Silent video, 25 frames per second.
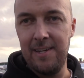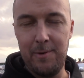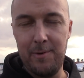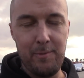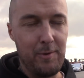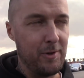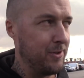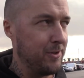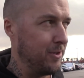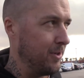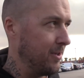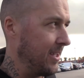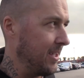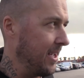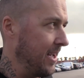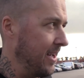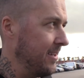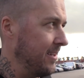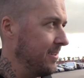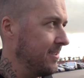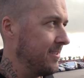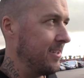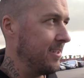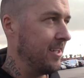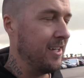What you
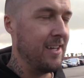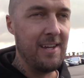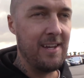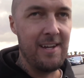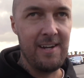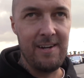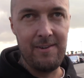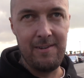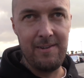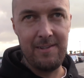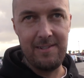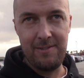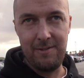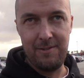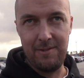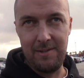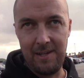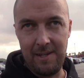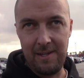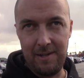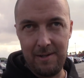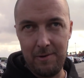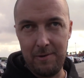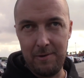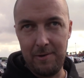can see here is you
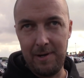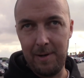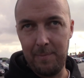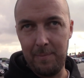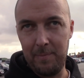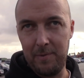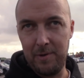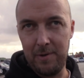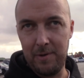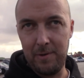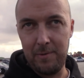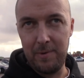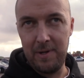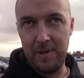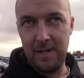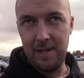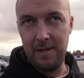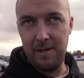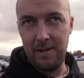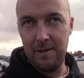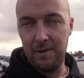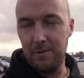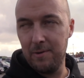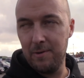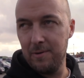can go up to a
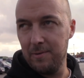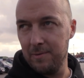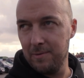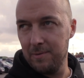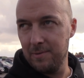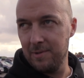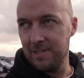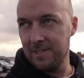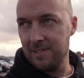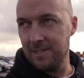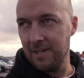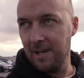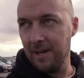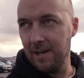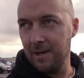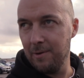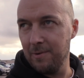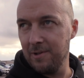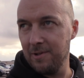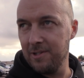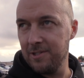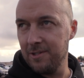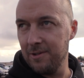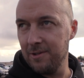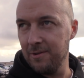window, which I
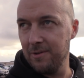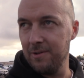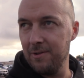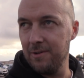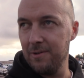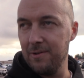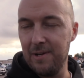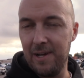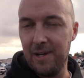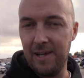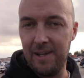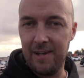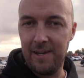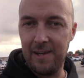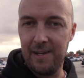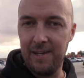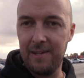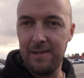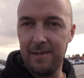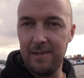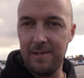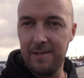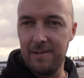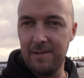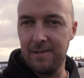will show you, and
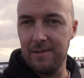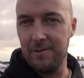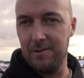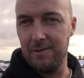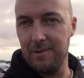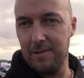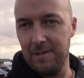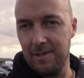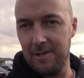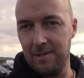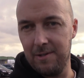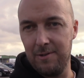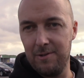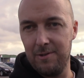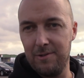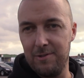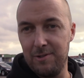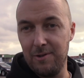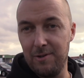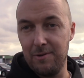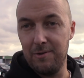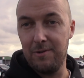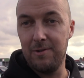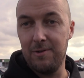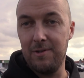I'm going to
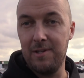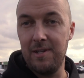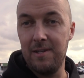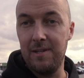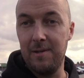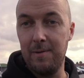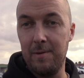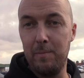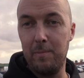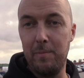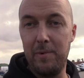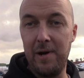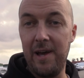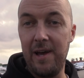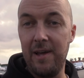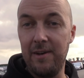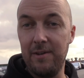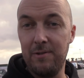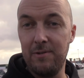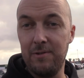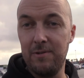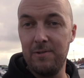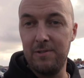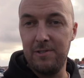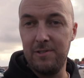show you the brand
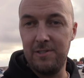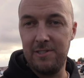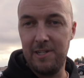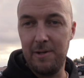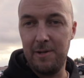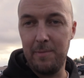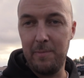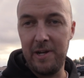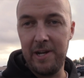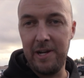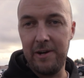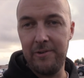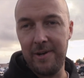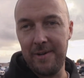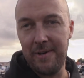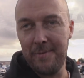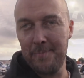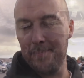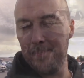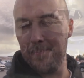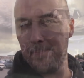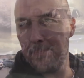new Gemera.